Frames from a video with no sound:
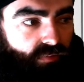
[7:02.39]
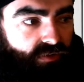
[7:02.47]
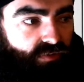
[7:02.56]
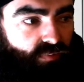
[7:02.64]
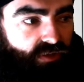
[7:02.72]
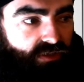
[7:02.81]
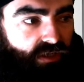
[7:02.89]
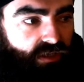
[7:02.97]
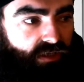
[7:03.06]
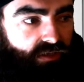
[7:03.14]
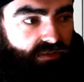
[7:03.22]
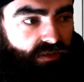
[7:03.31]
Mr. PJ
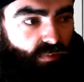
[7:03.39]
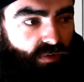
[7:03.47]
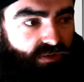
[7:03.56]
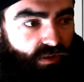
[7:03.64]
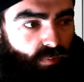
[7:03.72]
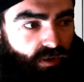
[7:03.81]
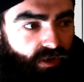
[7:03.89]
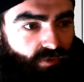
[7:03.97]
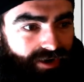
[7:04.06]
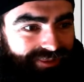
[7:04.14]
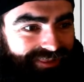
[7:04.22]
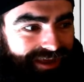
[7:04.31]
Keene saying, what's up, buddy?
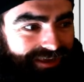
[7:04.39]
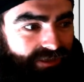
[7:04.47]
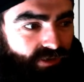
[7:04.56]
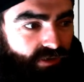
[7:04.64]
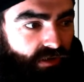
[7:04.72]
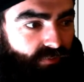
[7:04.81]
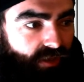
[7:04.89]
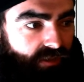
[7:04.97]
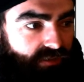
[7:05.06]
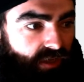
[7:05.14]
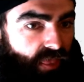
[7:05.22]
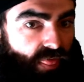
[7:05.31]
Great job
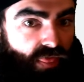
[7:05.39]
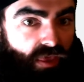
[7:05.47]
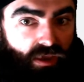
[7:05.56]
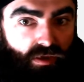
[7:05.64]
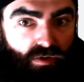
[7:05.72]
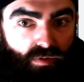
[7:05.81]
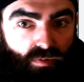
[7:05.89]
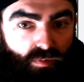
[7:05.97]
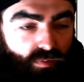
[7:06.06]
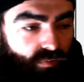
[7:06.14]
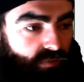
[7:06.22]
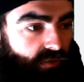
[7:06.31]
last night. Thank you.
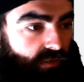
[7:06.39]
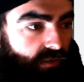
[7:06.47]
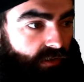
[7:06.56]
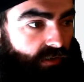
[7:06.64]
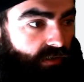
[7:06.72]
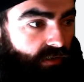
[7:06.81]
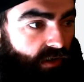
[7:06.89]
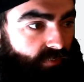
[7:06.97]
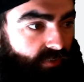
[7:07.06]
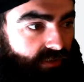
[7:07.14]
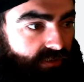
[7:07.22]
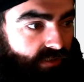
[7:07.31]
Did the
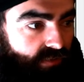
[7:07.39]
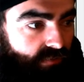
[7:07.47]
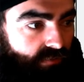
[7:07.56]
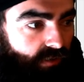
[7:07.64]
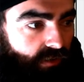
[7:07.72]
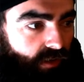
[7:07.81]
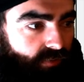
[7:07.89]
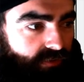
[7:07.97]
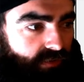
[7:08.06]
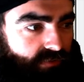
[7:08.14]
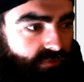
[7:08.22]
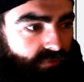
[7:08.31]
Comedy Central, not Comedy
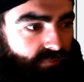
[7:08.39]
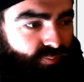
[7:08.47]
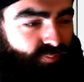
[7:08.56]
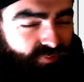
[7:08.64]
Central.